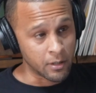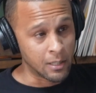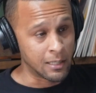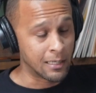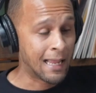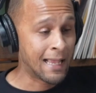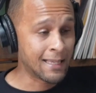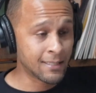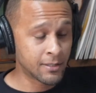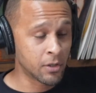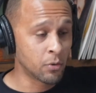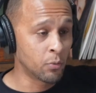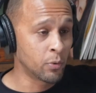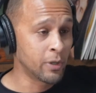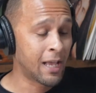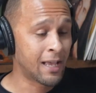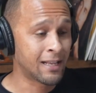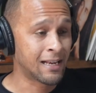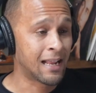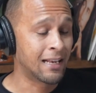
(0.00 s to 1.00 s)
Last year we
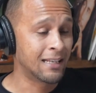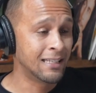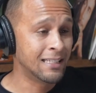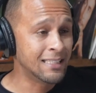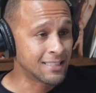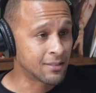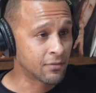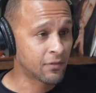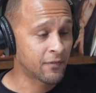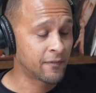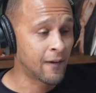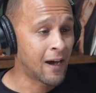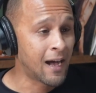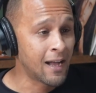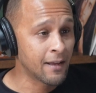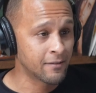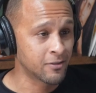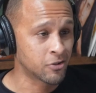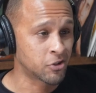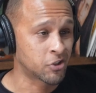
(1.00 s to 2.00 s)
had at least
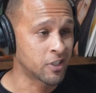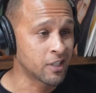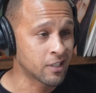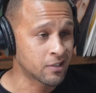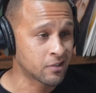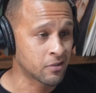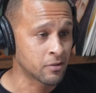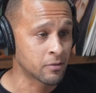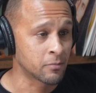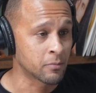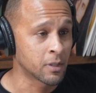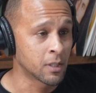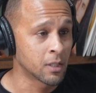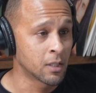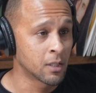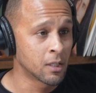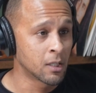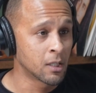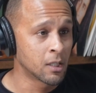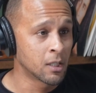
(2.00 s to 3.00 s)
5 or 6 of them,
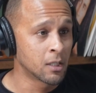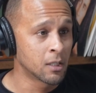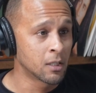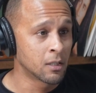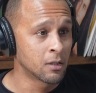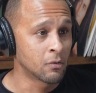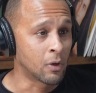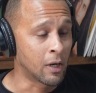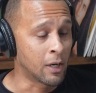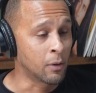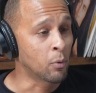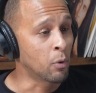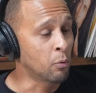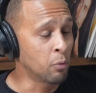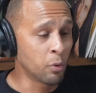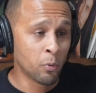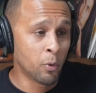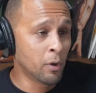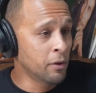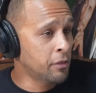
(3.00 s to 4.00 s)
right? Where
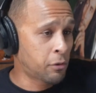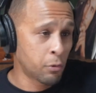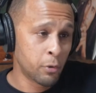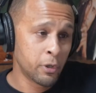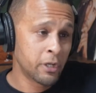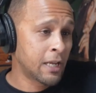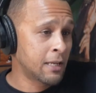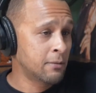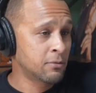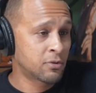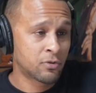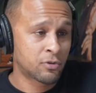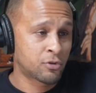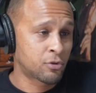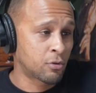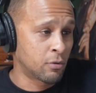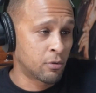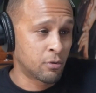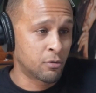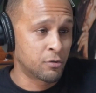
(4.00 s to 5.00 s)
we won 3 games
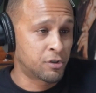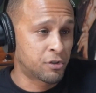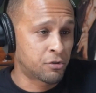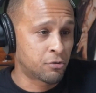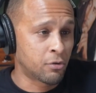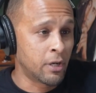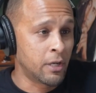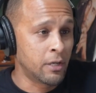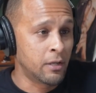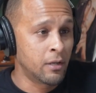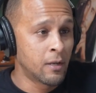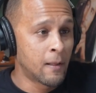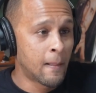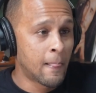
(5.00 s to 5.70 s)
straight.